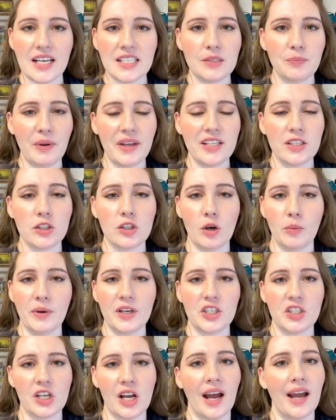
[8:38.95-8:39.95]
I spent so
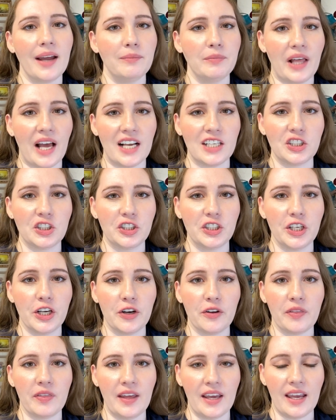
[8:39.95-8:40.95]
much time last
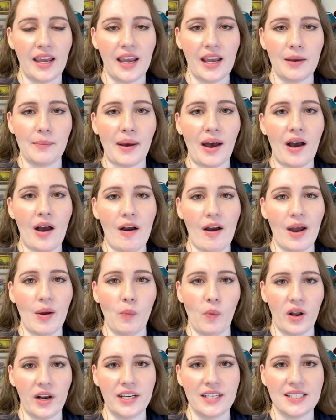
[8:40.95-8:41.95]
year thinking about how I
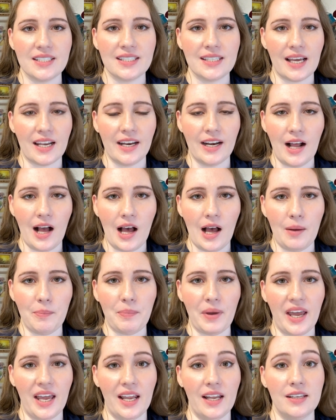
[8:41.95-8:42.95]
wanted to set it
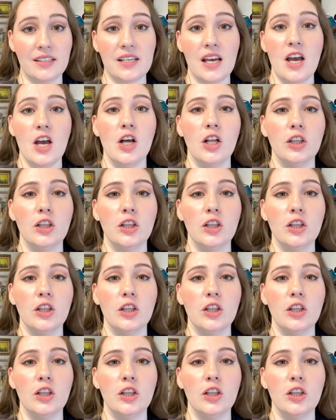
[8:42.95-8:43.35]
up and